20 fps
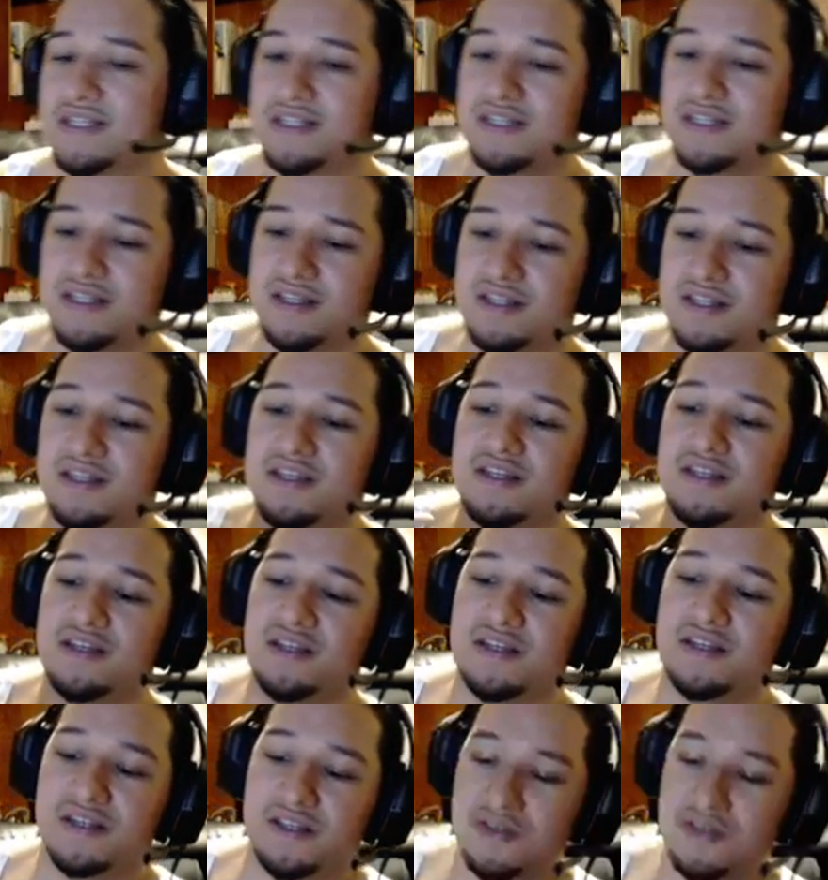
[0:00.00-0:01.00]

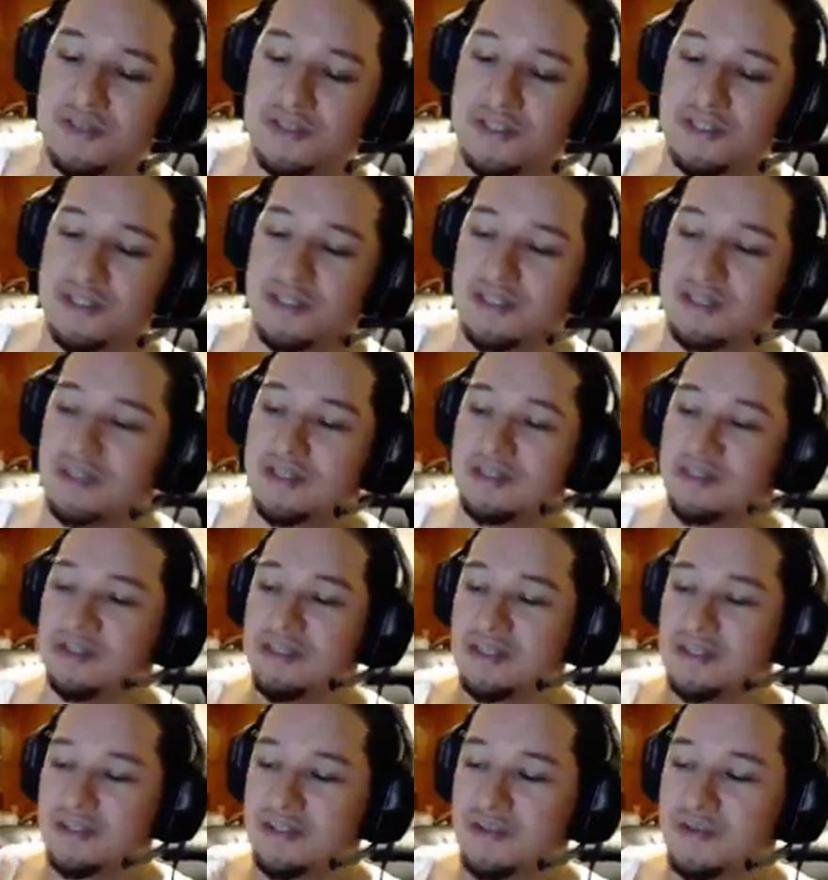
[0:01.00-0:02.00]
the unison,
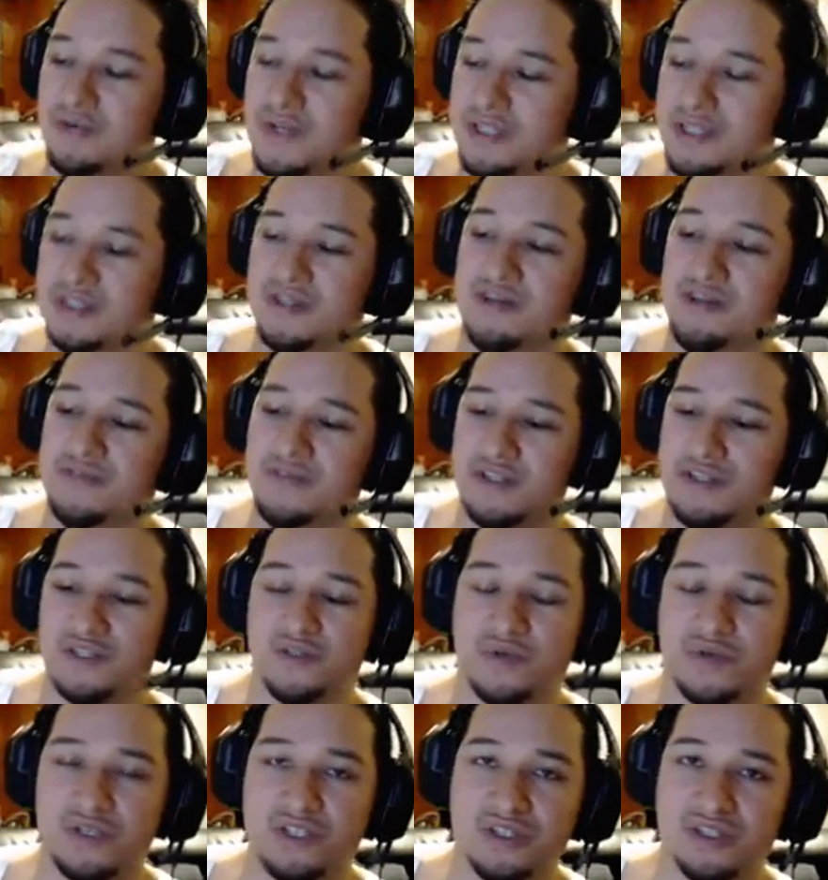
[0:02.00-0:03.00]
kill the rest off, then
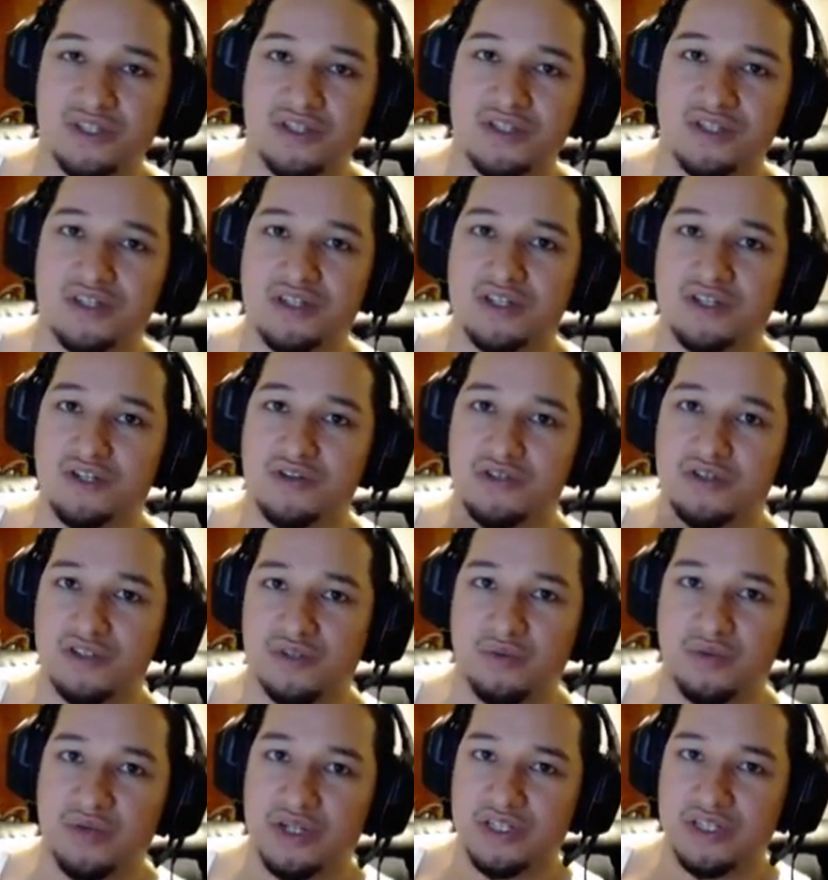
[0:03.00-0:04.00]
switch to the
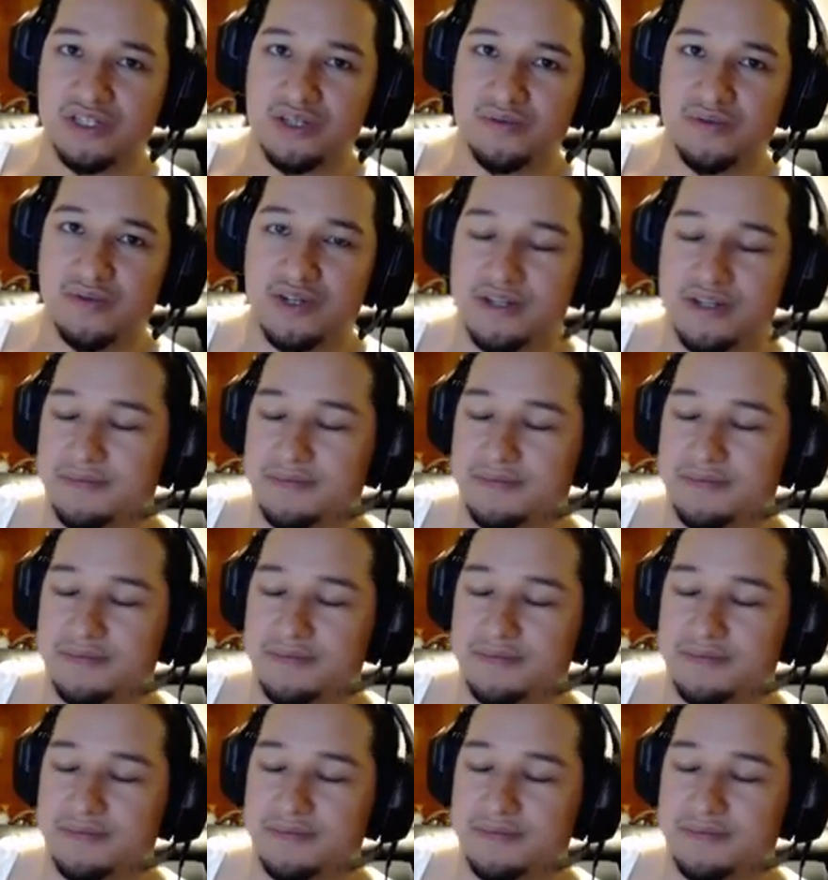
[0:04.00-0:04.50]
Crystal Break team, right?